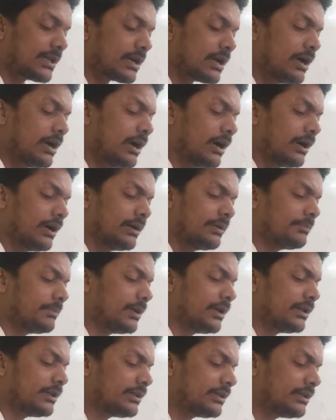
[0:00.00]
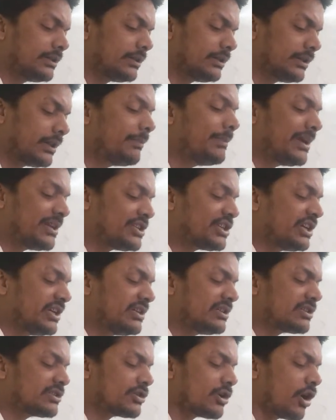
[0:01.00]
the
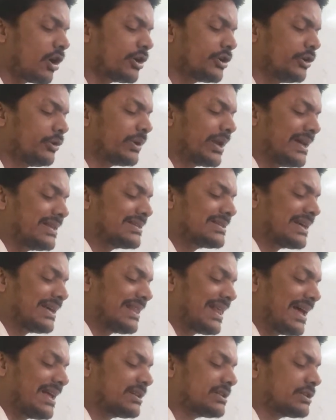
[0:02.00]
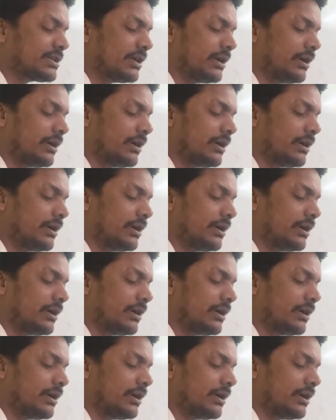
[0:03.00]
machines, or you can say that,